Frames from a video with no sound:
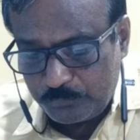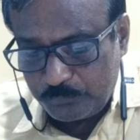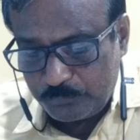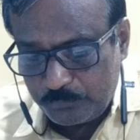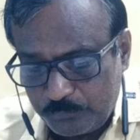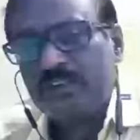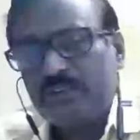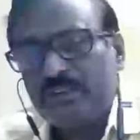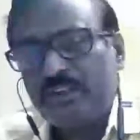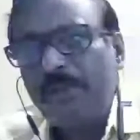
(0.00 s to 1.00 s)
Section
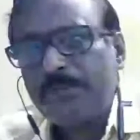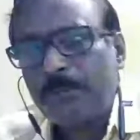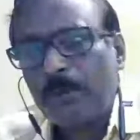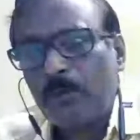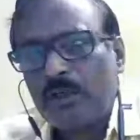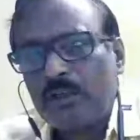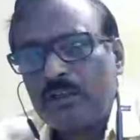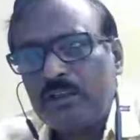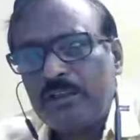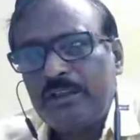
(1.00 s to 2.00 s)
43 gives
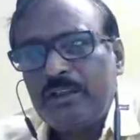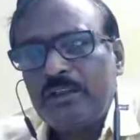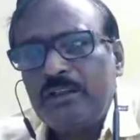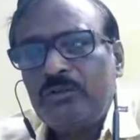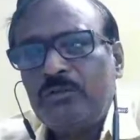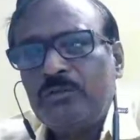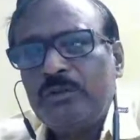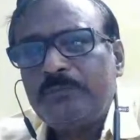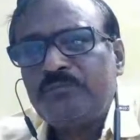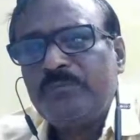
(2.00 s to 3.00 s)
power
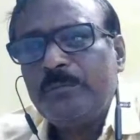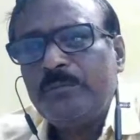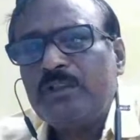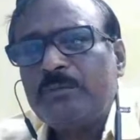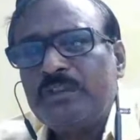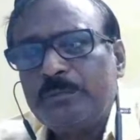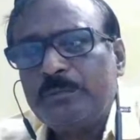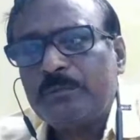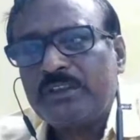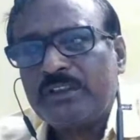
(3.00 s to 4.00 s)
to a member of the
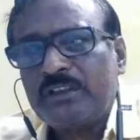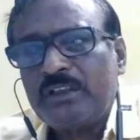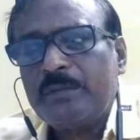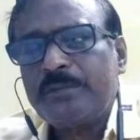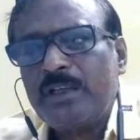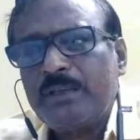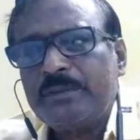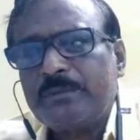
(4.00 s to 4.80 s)
public, a private